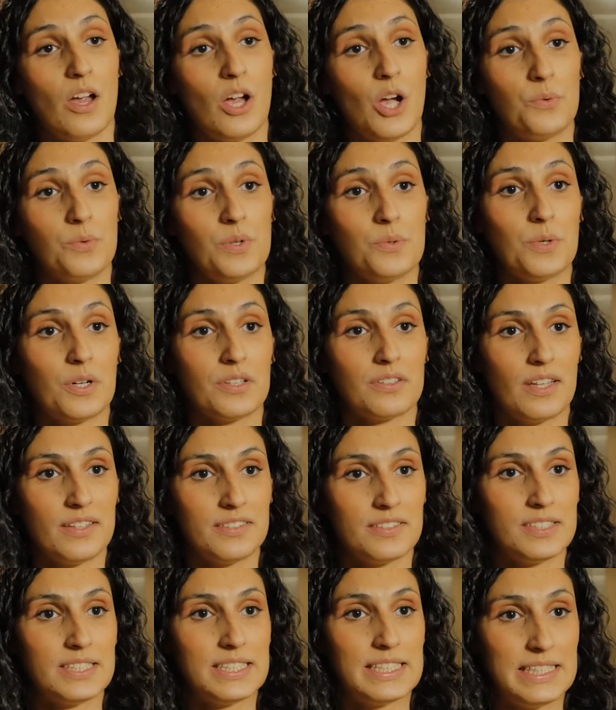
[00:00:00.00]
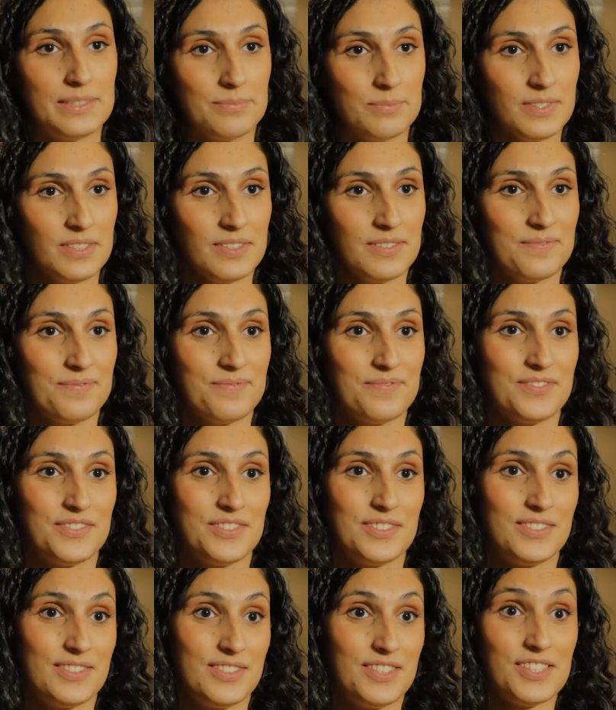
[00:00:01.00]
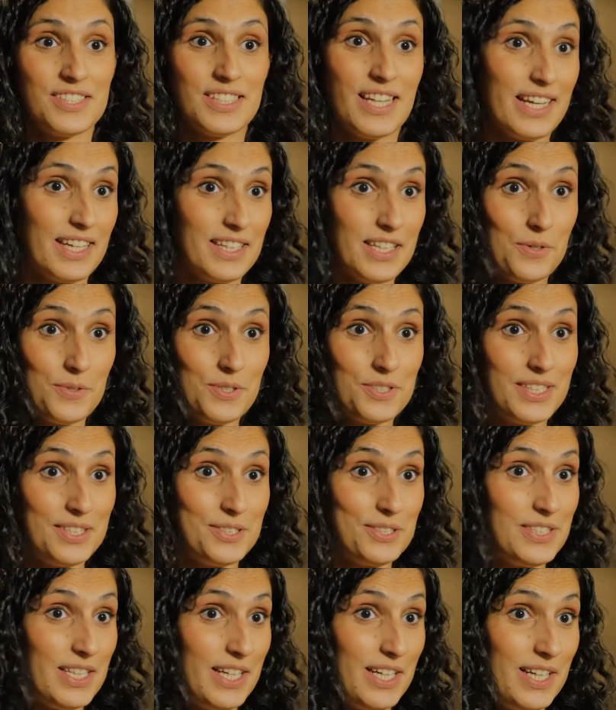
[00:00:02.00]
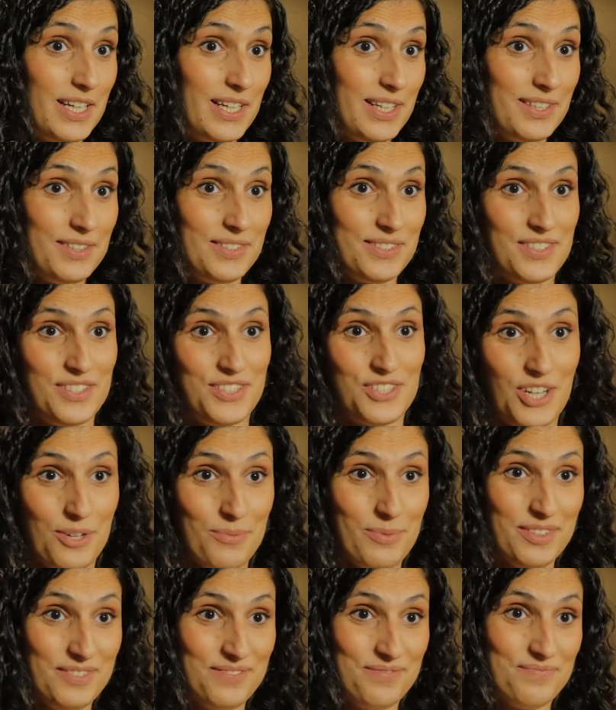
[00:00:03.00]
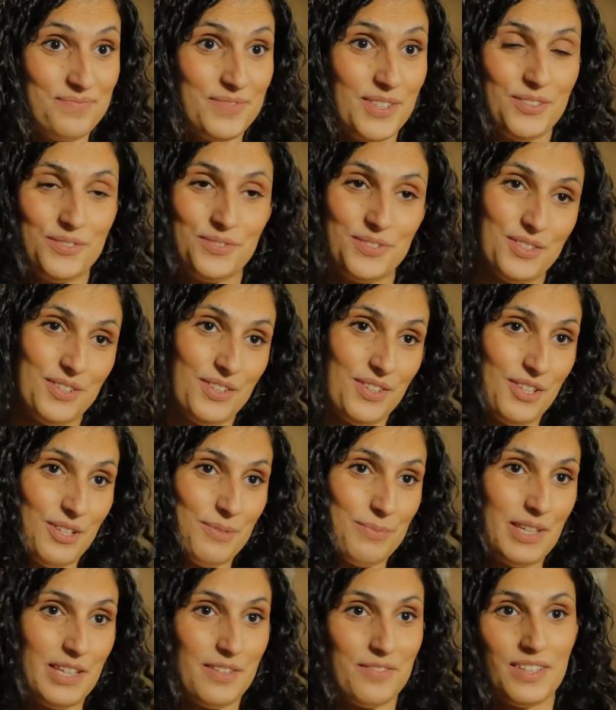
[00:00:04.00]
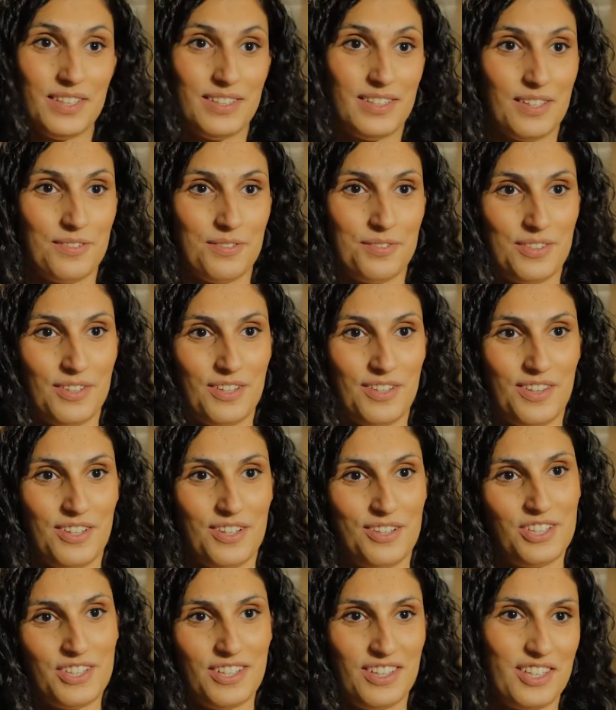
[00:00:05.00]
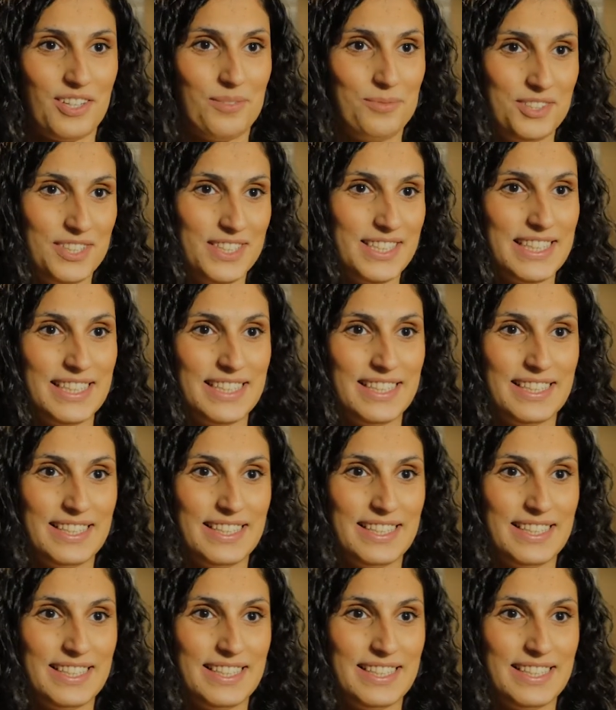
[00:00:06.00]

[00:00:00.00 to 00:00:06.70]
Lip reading: We worked as a team, just like in our day-to-day job, but for the benefit of the local community.